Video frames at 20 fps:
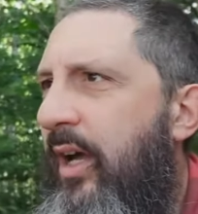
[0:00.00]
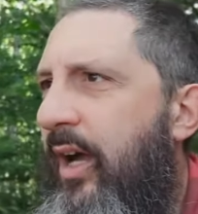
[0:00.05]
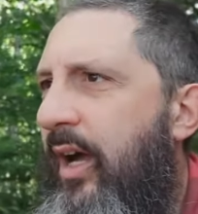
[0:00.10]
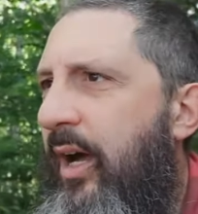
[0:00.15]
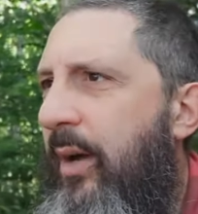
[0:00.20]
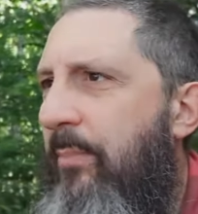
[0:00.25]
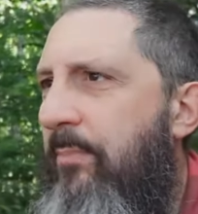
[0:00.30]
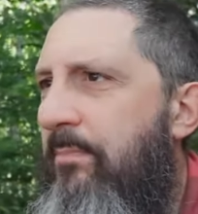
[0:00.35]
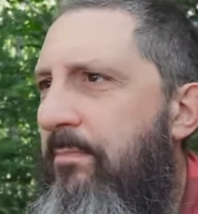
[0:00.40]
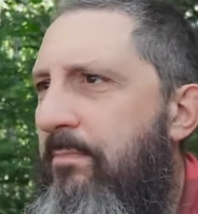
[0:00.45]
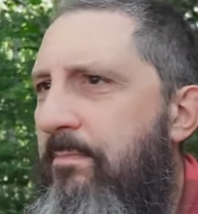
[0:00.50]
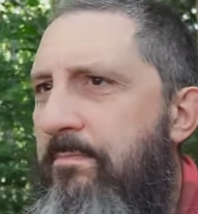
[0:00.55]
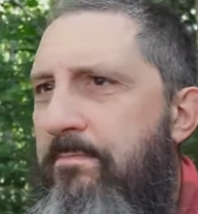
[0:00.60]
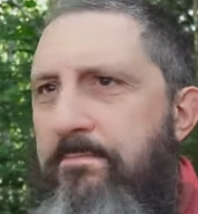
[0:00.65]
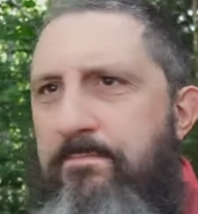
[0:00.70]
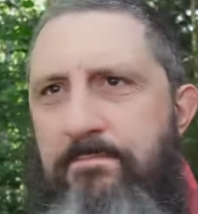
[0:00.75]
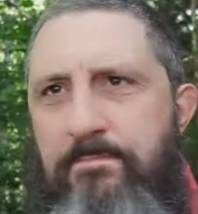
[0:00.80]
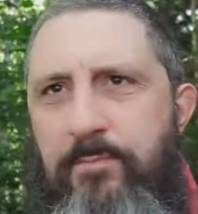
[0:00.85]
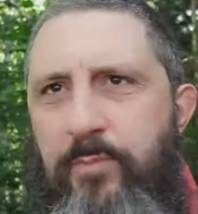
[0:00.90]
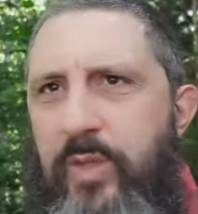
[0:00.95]
Um,
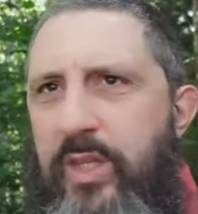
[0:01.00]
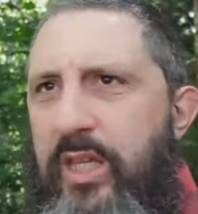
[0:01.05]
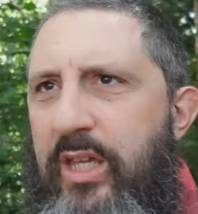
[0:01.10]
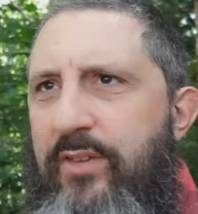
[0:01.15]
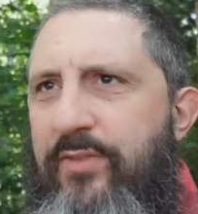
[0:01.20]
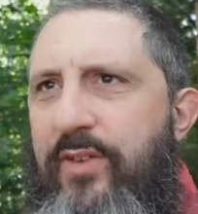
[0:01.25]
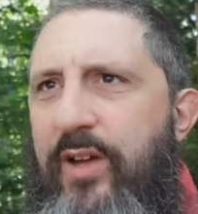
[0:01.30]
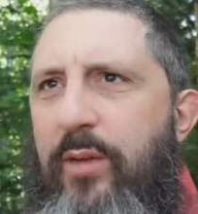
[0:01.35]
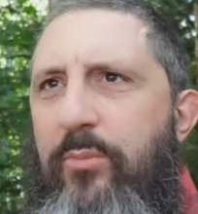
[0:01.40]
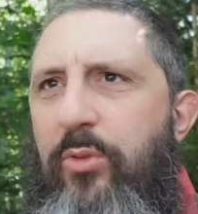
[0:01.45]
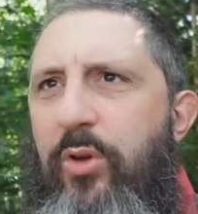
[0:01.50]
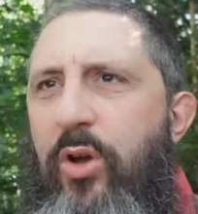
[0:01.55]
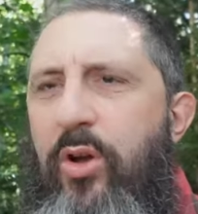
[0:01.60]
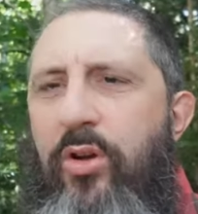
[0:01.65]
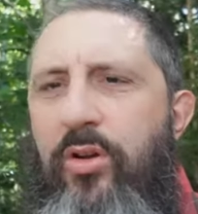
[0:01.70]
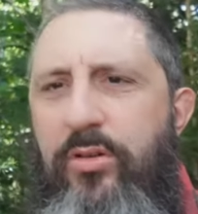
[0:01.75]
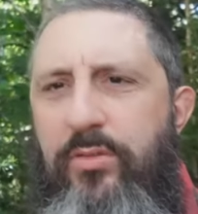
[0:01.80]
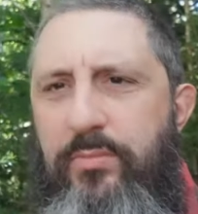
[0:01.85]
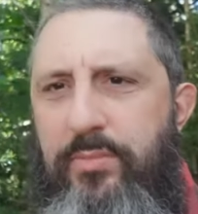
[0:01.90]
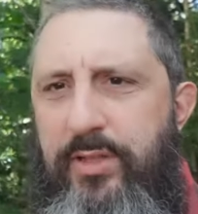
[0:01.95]
if I'm
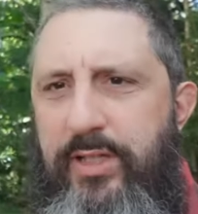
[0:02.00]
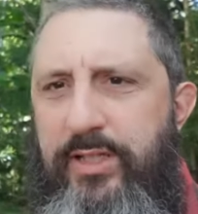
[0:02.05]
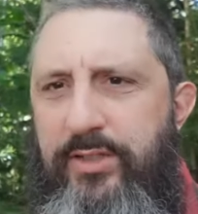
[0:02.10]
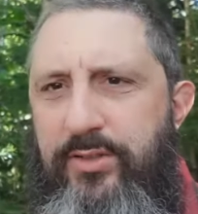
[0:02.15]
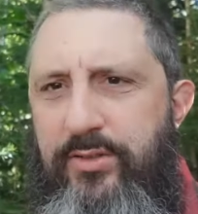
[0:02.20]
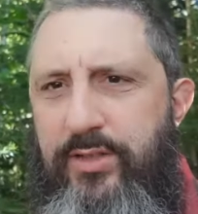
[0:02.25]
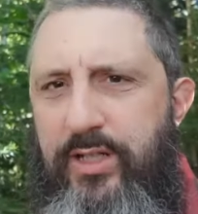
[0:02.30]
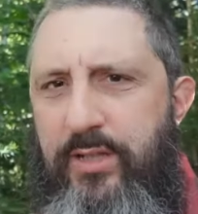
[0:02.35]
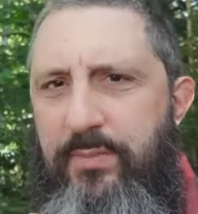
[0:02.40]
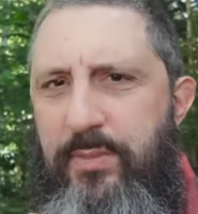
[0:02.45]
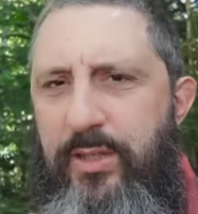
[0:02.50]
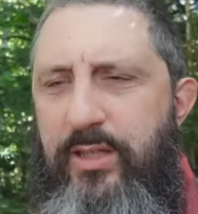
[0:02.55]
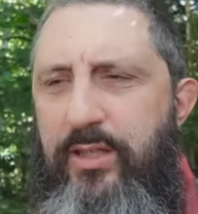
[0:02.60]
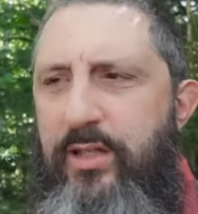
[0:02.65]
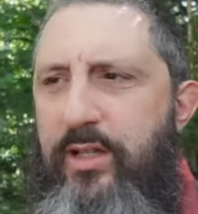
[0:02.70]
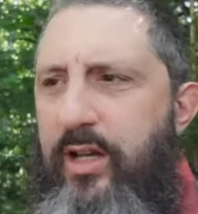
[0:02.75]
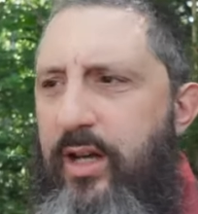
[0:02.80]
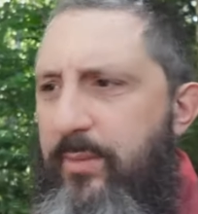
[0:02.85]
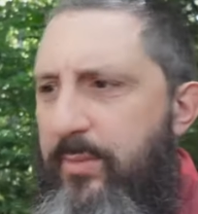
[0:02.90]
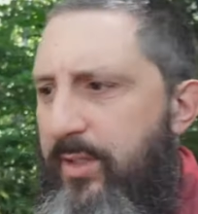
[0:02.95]
wrong, please correct me in
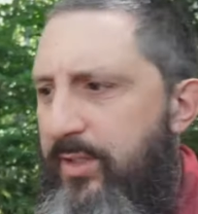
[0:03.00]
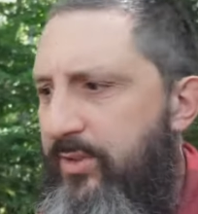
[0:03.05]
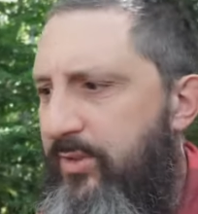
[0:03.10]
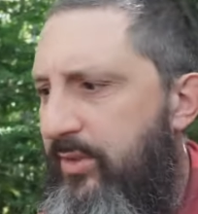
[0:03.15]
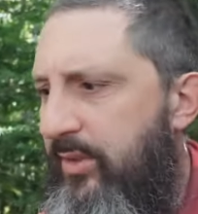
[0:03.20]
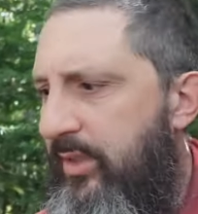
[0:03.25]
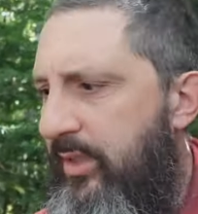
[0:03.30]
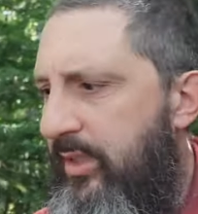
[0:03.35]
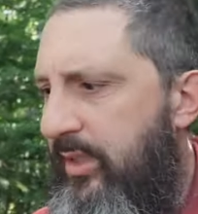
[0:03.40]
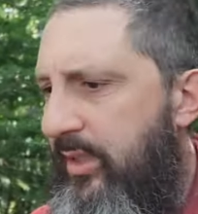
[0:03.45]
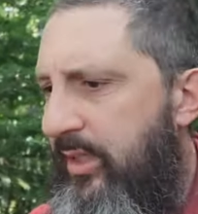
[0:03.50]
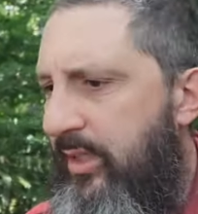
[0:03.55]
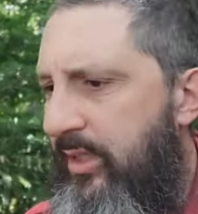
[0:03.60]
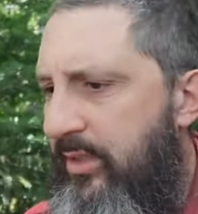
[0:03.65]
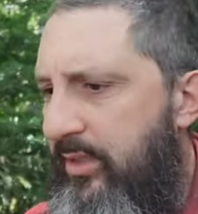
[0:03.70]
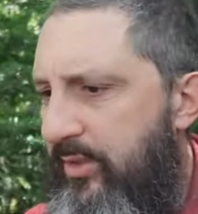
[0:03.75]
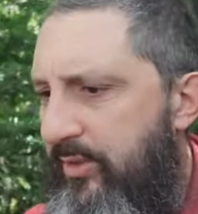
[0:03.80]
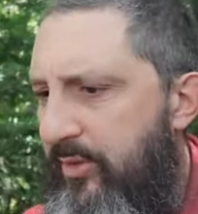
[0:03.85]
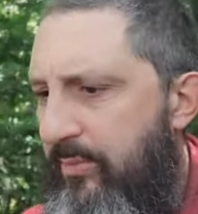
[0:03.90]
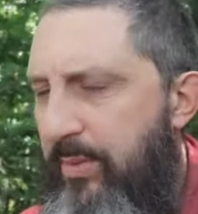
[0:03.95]
the comments.
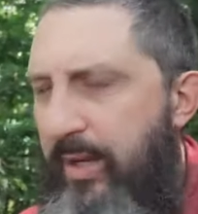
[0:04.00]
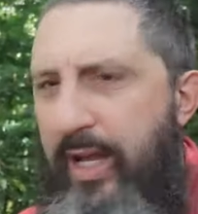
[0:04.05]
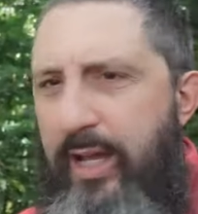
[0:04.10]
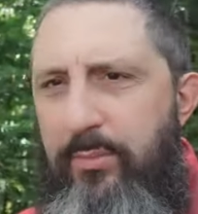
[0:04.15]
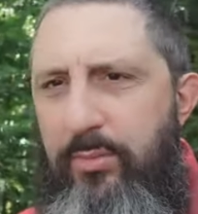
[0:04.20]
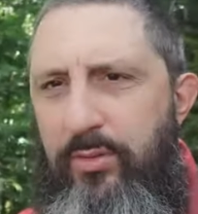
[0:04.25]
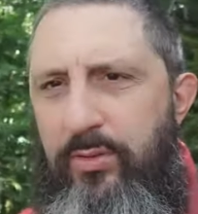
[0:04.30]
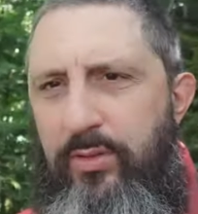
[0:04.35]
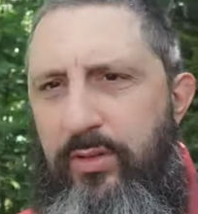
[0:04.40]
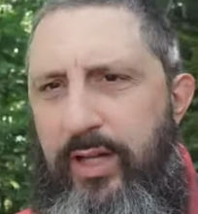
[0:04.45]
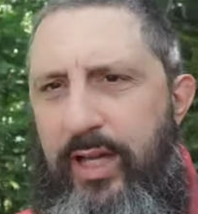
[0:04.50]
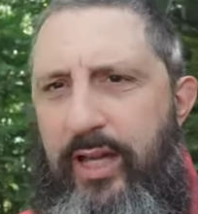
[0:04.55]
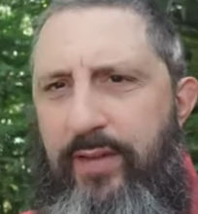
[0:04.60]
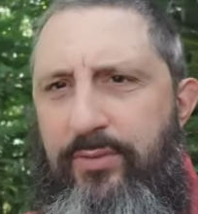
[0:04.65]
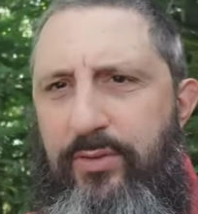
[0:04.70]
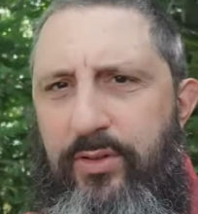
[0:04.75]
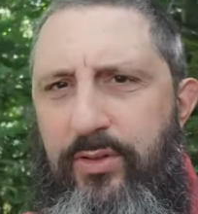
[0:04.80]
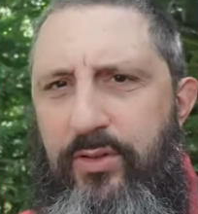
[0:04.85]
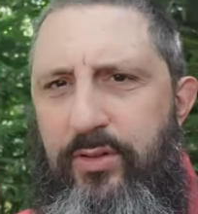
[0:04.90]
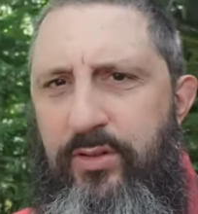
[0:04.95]
Does the Bible
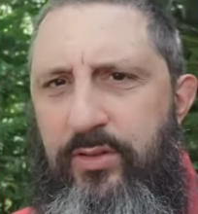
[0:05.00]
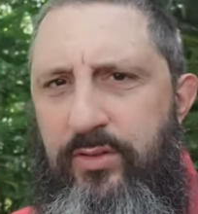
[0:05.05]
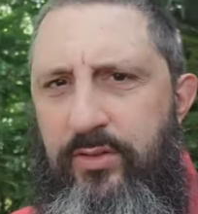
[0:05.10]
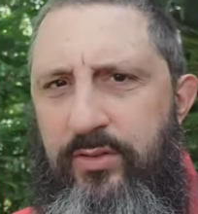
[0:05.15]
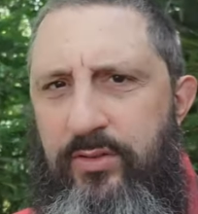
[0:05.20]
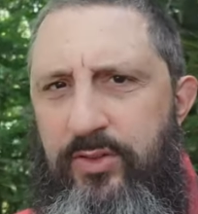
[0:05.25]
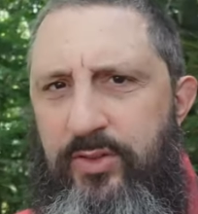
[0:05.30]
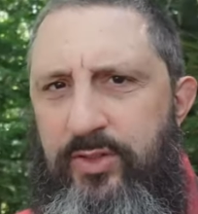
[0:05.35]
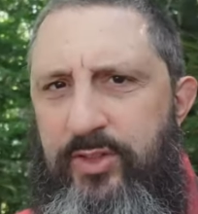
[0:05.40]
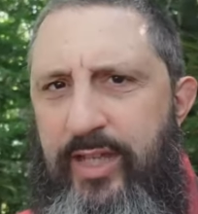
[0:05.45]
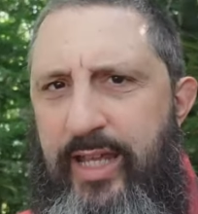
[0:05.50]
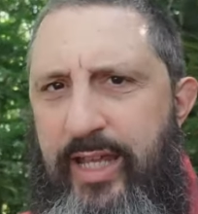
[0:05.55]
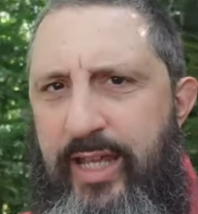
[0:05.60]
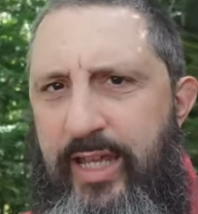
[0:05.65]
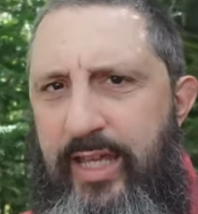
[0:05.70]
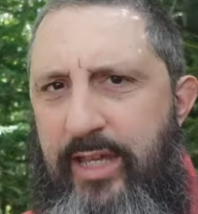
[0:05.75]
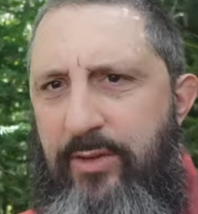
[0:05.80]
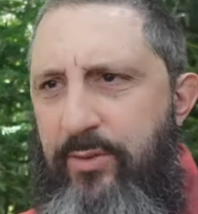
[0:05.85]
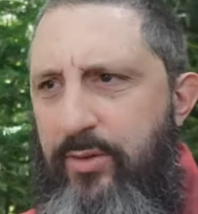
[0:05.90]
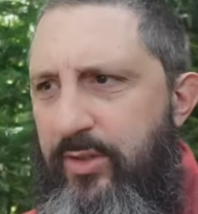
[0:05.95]
ever
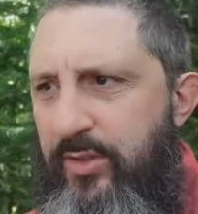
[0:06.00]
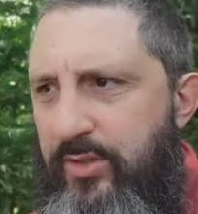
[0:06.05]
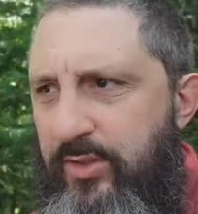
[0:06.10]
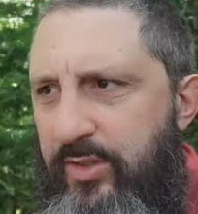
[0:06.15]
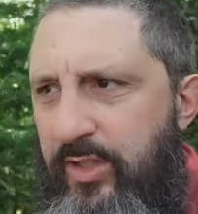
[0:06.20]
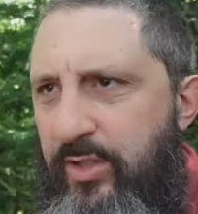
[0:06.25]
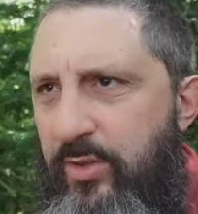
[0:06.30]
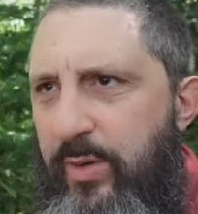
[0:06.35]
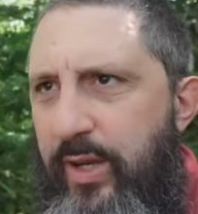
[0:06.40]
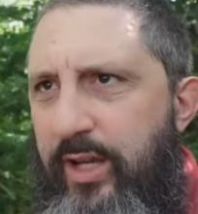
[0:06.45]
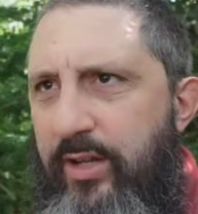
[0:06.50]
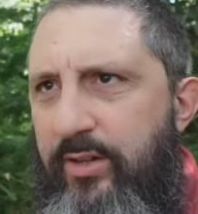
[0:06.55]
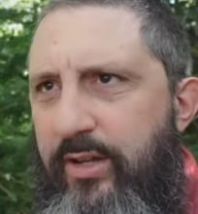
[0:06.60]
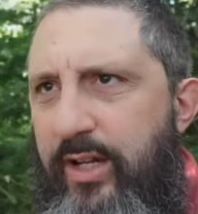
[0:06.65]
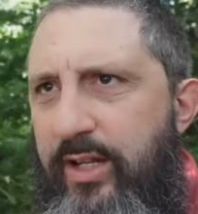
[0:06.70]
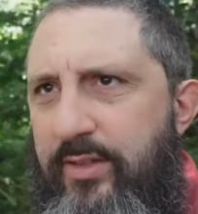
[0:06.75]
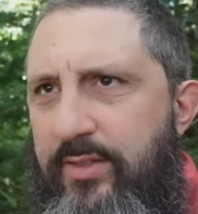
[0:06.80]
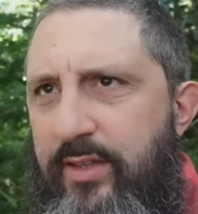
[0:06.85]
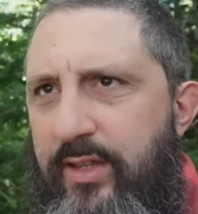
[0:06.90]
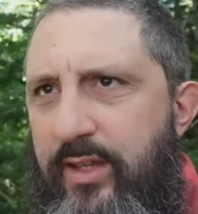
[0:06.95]
say or insinuate or
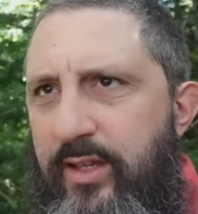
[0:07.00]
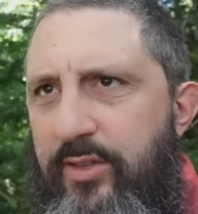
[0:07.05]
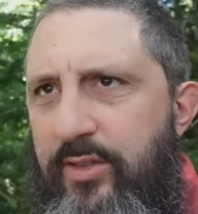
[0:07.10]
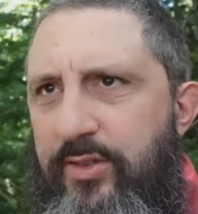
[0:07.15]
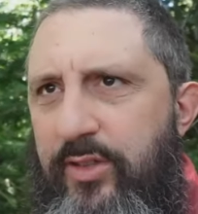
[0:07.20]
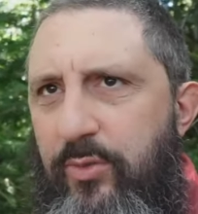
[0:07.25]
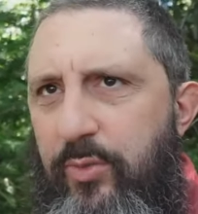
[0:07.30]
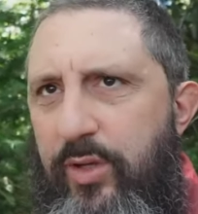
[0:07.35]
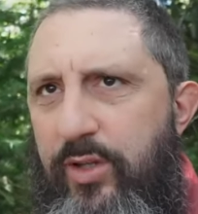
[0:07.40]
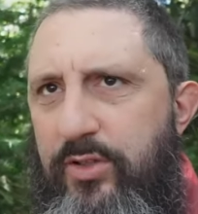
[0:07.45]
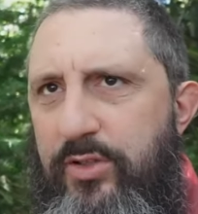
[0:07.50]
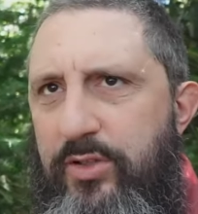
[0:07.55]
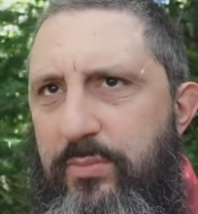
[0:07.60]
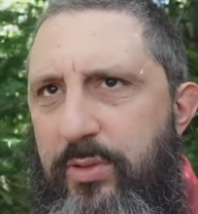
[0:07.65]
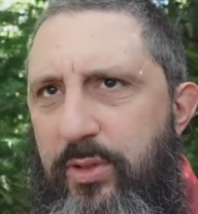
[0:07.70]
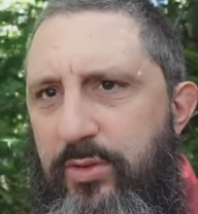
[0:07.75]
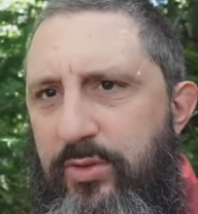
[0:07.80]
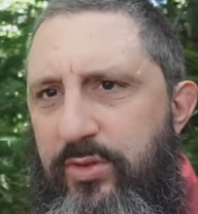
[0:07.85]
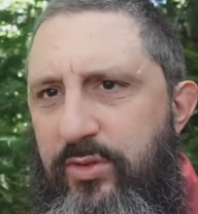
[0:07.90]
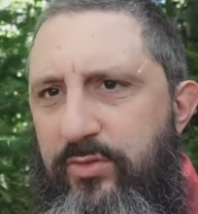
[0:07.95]
anything else that we are
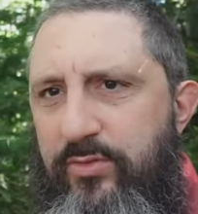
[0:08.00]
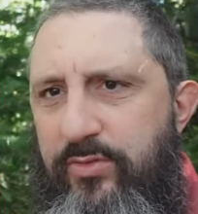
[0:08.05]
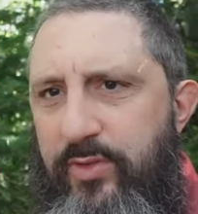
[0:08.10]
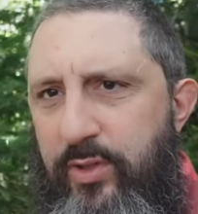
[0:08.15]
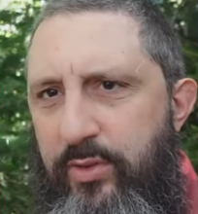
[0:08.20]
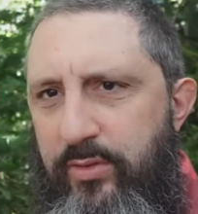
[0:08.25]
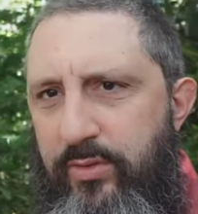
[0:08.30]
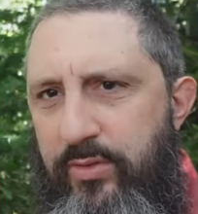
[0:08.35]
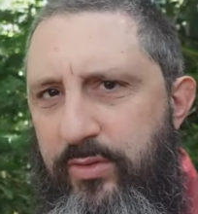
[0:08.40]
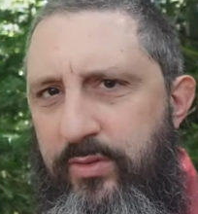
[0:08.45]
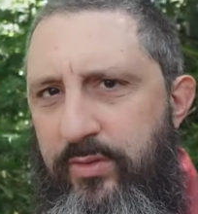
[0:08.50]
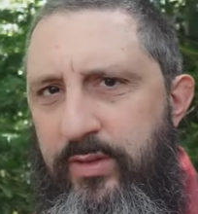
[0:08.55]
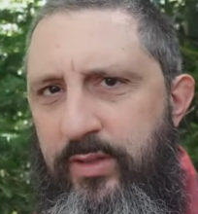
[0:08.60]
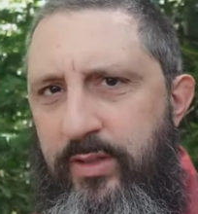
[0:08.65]
supposed to vote.